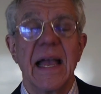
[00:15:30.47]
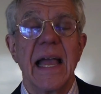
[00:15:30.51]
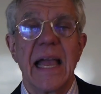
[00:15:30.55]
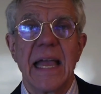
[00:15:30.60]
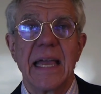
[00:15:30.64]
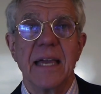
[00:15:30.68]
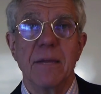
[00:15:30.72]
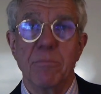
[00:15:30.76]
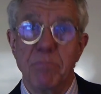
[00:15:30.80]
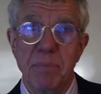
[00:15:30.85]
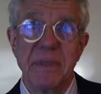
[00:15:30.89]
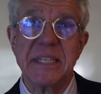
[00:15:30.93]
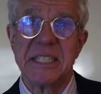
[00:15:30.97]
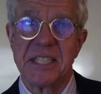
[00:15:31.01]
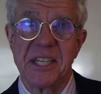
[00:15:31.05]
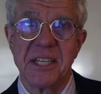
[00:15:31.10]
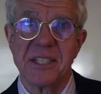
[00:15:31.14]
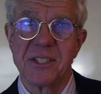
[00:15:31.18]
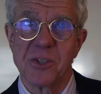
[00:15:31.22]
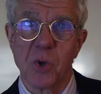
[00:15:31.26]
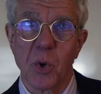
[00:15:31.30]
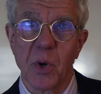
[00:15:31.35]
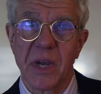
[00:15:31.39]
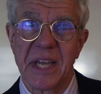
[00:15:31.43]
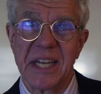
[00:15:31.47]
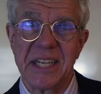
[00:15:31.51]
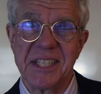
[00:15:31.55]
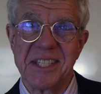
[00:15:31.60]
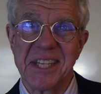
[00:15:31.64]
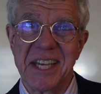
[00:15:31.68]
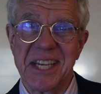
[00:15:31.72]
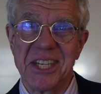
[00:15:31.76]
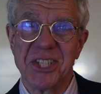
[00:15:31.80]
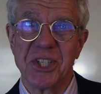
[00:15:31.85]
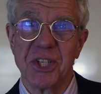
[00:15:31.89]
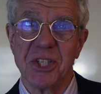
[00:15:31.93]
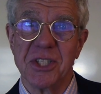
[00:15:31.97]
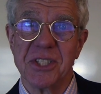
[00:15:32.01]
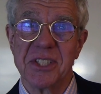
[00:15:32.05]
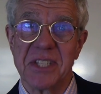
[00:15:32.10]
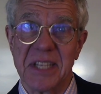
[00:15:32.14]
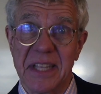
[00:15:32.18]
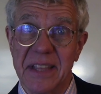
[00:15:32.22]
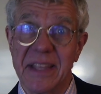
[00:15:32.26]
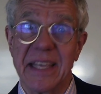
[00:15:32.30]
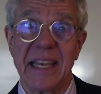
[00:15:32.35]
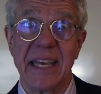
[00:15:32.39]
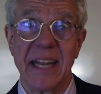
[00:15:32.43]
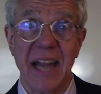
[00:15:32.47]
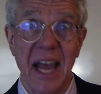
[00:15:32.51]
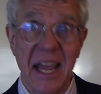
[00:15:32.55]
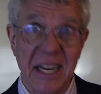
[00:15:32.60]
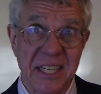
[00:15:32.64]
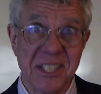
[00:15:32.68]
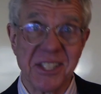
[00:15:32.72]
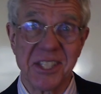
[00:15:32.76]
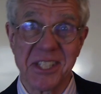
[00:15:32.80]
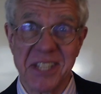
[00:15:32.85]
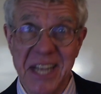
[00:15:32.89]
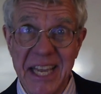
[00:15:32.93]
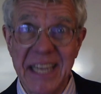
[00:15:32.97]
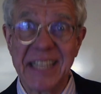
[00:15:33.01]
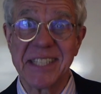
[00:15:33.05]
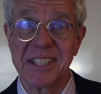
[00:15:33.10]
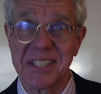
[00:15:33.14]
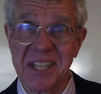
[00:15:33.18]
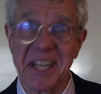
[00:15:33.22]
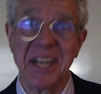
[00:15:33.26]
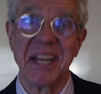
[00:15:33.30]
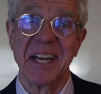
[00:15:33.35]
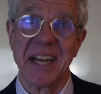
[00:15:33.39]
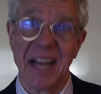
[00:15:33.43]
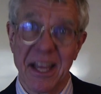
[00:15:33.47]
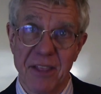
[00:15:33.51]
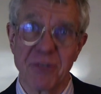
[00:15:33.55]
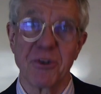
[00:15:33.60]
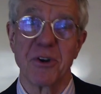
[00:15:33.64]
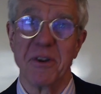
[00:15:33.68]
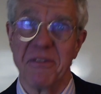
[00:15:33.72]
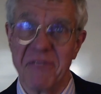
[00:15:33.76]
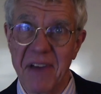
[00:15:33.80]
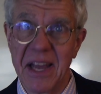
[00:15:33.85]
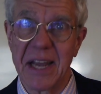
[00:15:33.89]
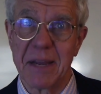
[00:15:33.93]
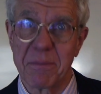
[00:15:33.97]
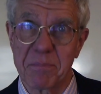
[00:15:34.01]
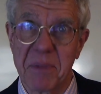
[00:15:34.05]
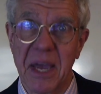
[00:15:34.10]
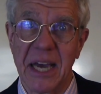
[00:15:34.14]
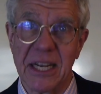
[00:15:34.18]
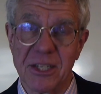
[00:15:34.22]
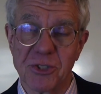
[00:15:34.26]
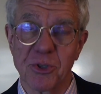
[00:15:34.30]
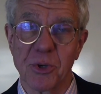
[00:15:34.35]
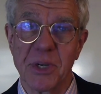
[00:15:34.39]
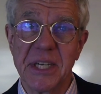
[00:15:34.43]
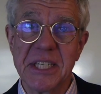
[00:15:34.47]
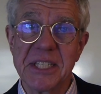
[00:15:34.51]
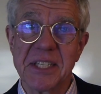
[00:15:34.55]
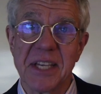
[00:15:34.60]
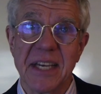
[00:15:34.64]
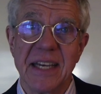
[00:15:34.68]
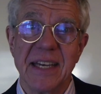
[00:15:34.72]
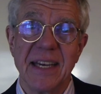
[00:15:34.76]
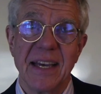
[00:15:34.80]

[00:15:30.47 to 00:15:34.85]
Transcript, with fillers: In business organizations in the United States and in other developed countries,